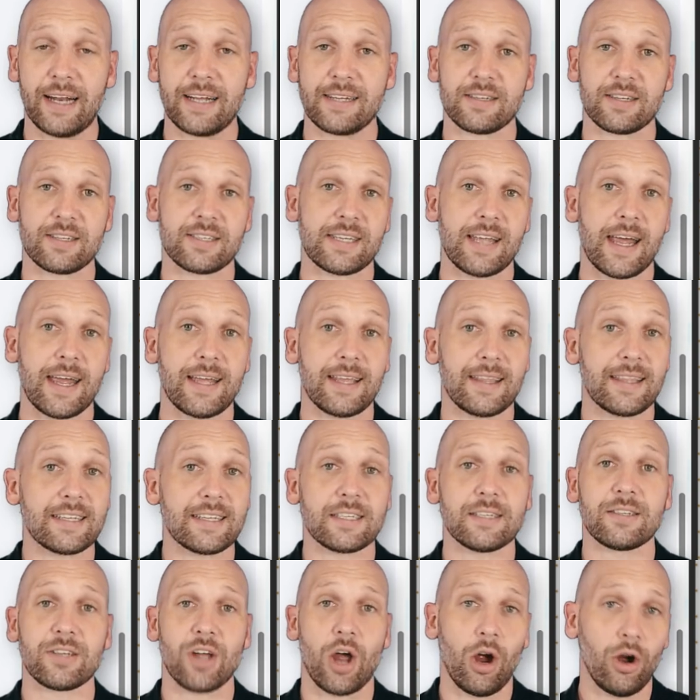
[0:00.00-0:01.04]
as I say, this
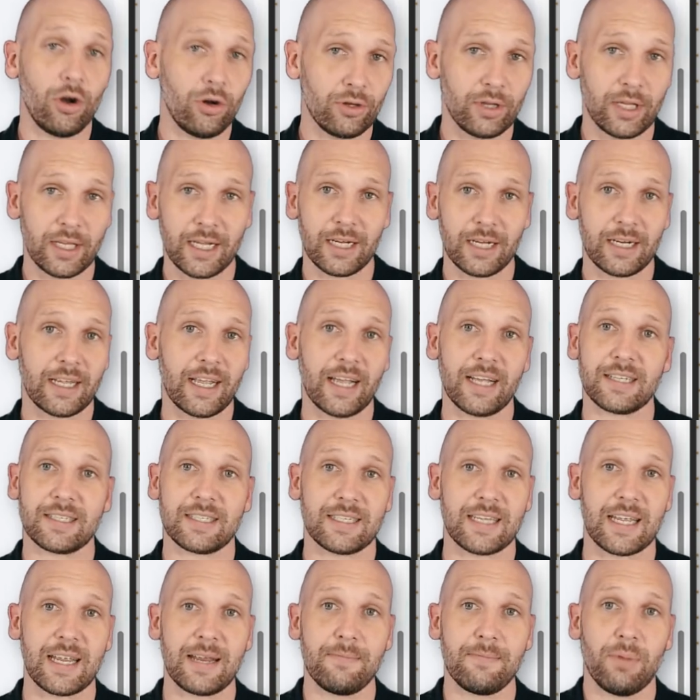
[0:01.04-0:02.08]
is only going to get
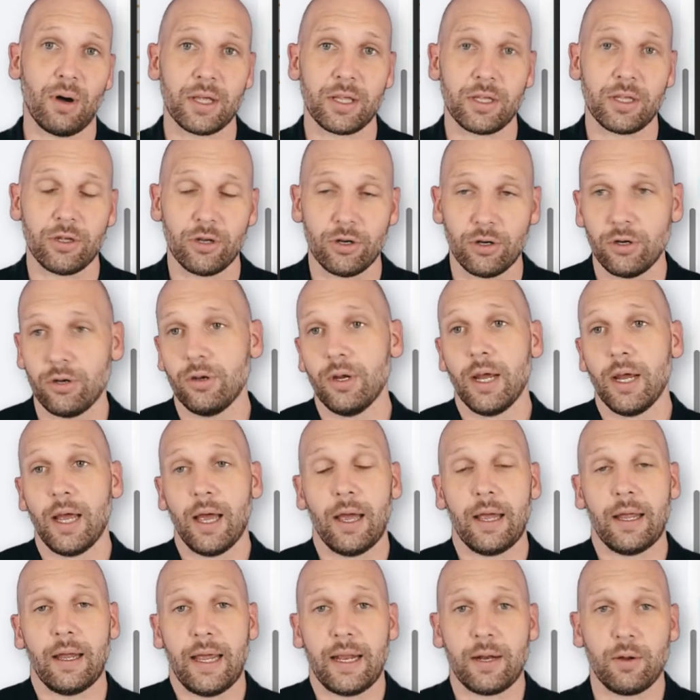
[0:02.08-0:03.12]
seen by you,
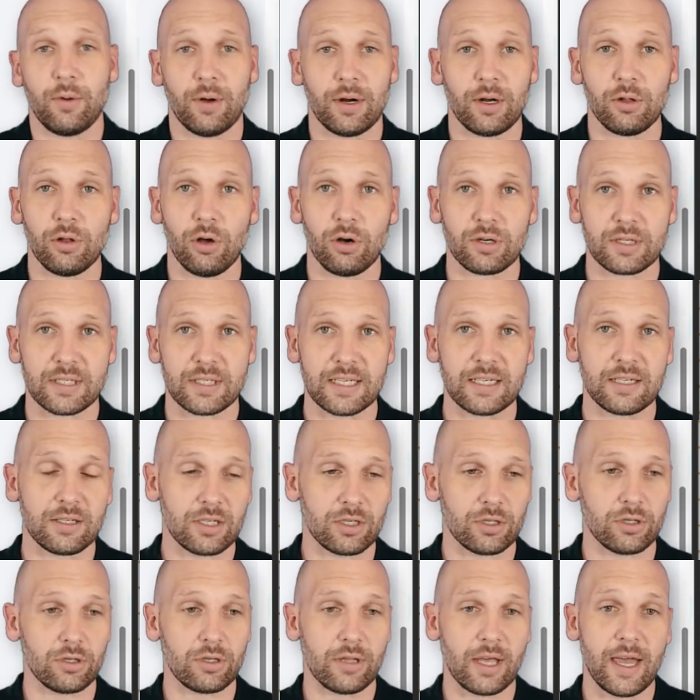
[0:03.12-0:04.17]
anyone who logs
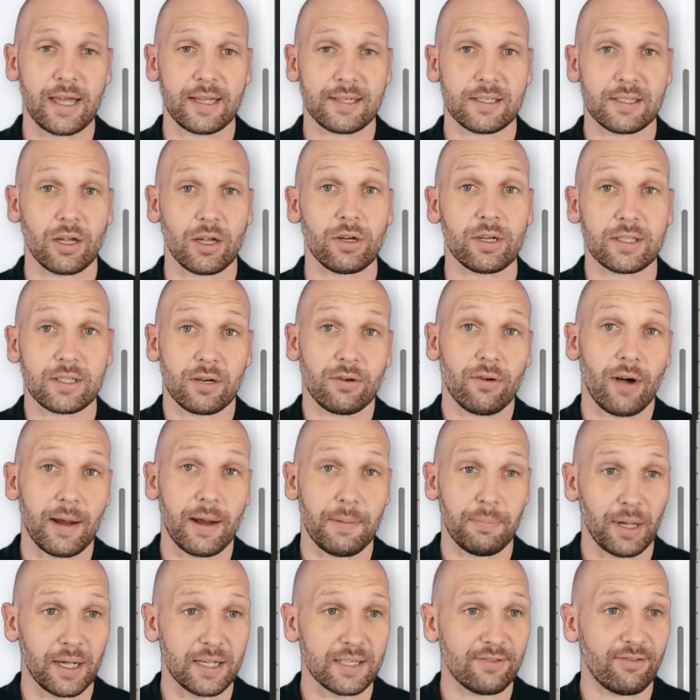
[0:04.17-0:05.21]
into there. So it's a great
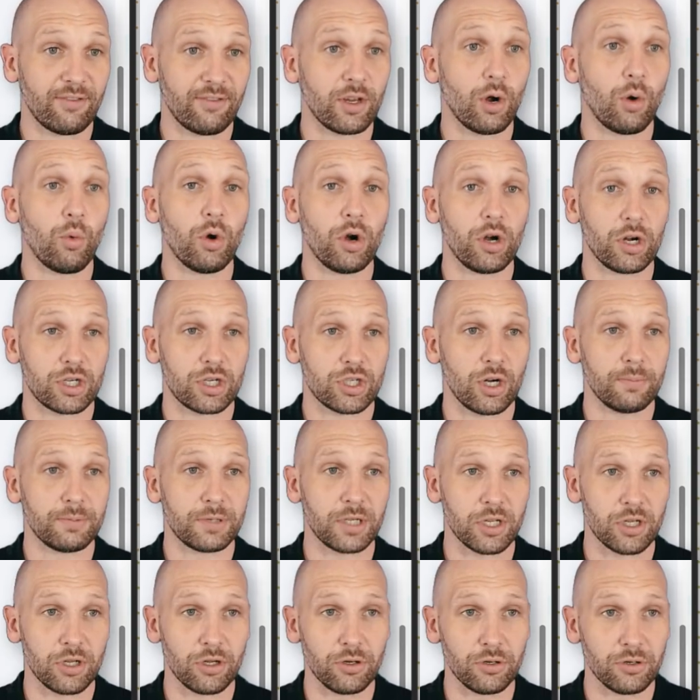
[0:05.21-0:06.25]
place for your workshop
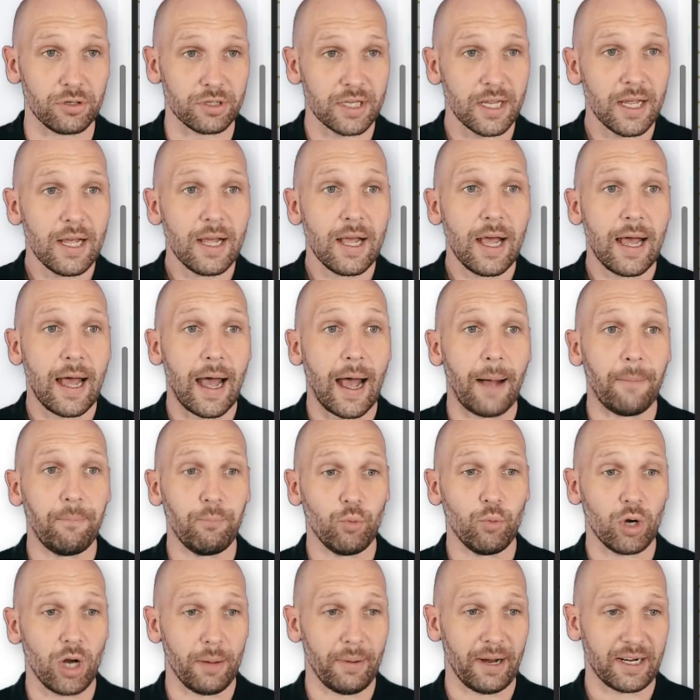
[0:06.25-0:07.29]
to use. We'll
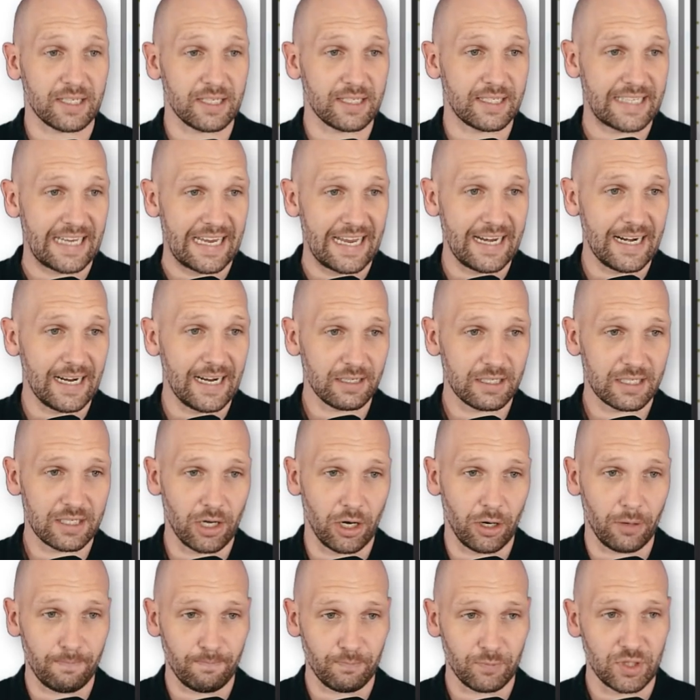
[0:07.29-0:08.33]
go back to Tina.
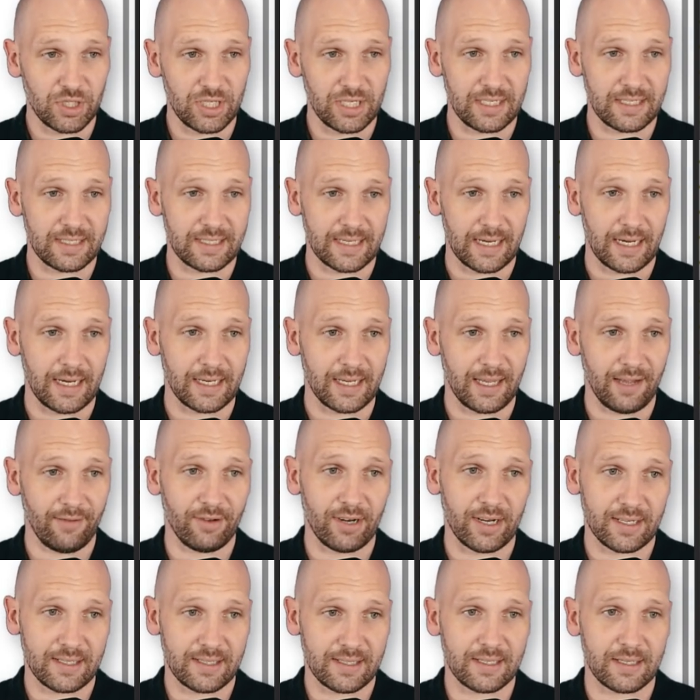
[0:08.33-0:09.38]
So she's given
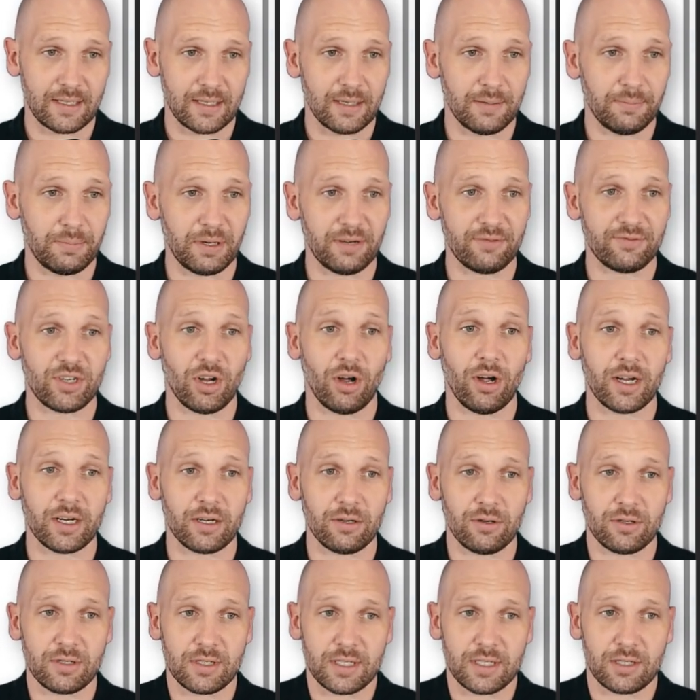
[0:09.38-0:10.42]
us a bit of
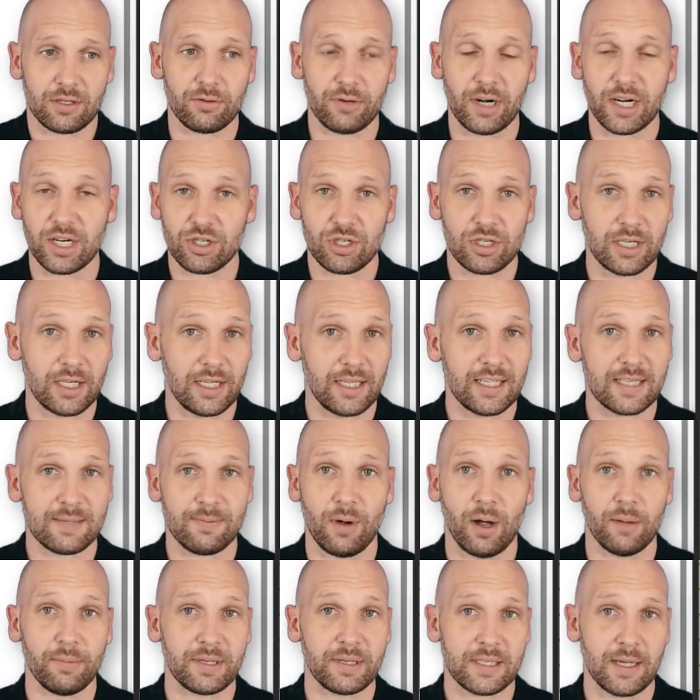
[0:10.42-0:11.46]
diagnostic direction here. This
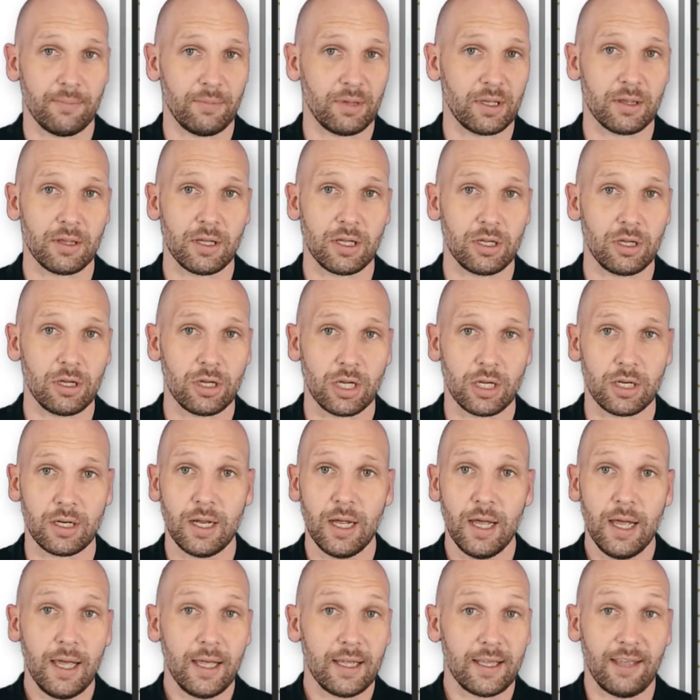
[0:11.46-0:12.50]
might be something that you can
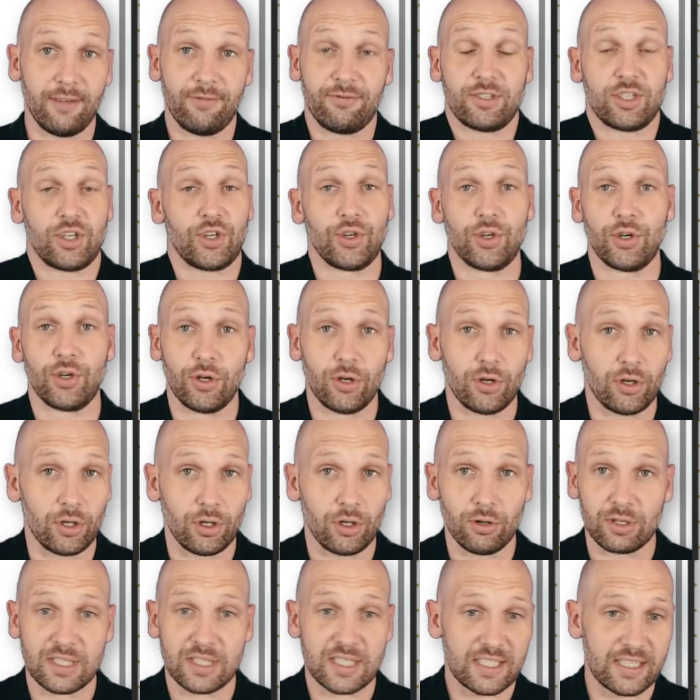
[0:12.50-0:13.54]
give to
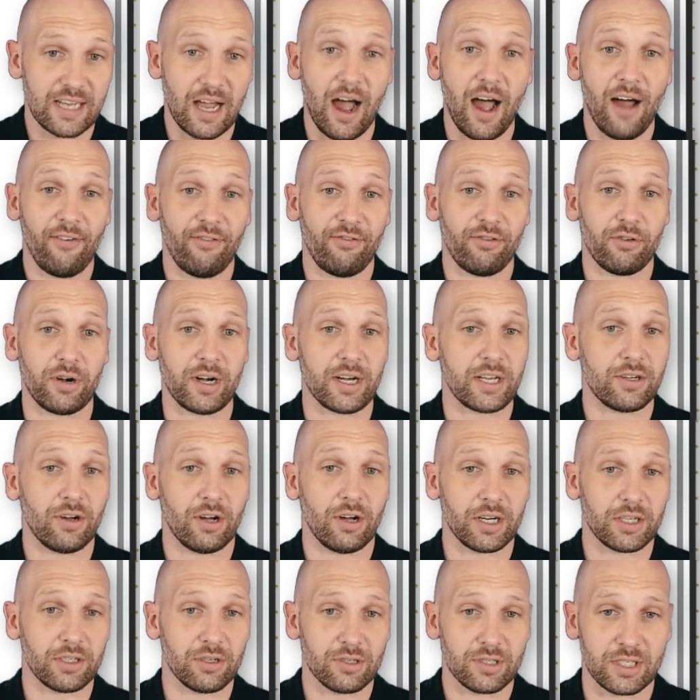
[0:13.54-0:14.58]
your staff for any
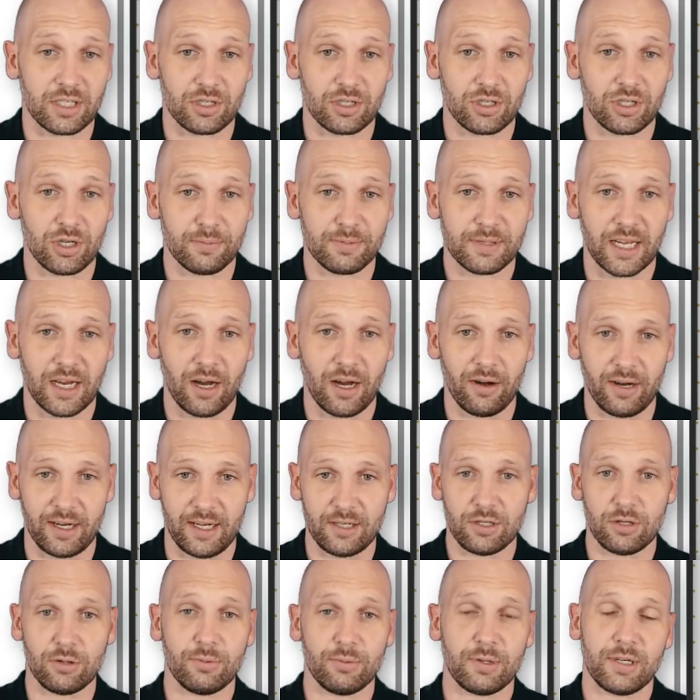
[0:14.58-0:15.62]
diagnostic jobs they're going
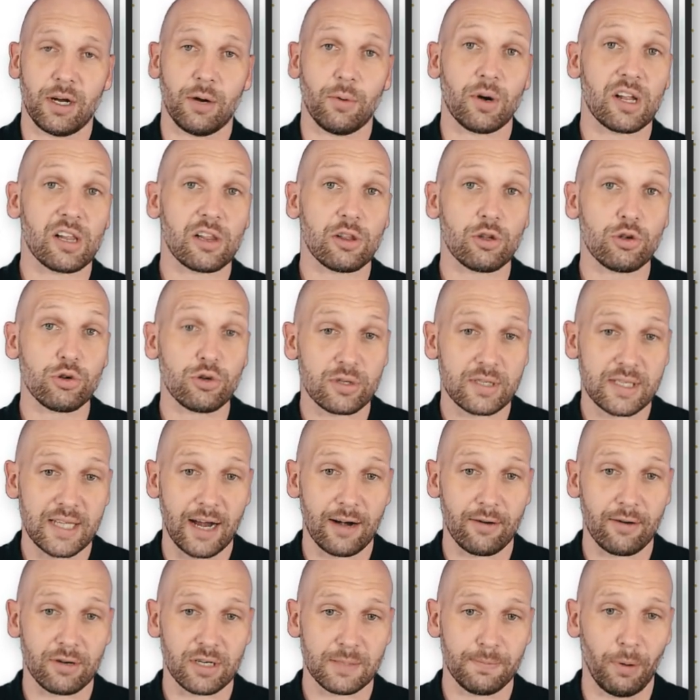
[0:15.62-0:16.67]
into. We don't want to lose
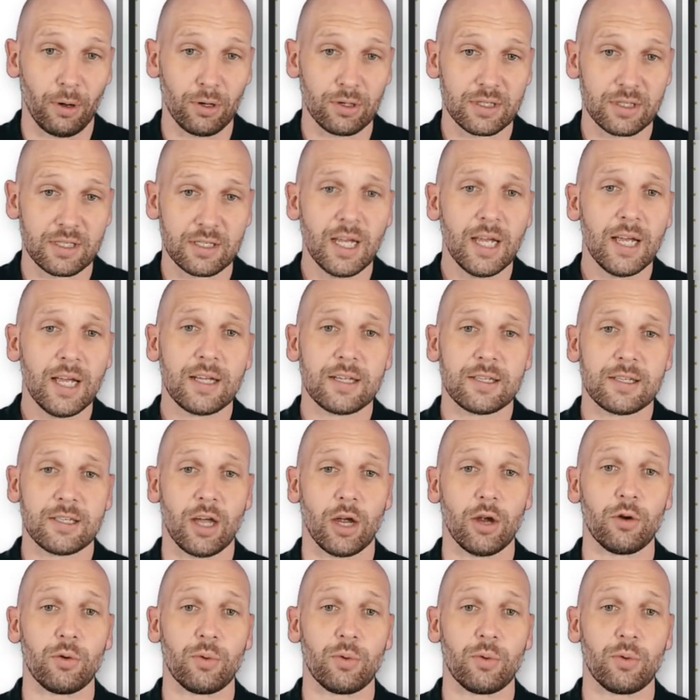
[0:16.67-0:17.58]
that response. So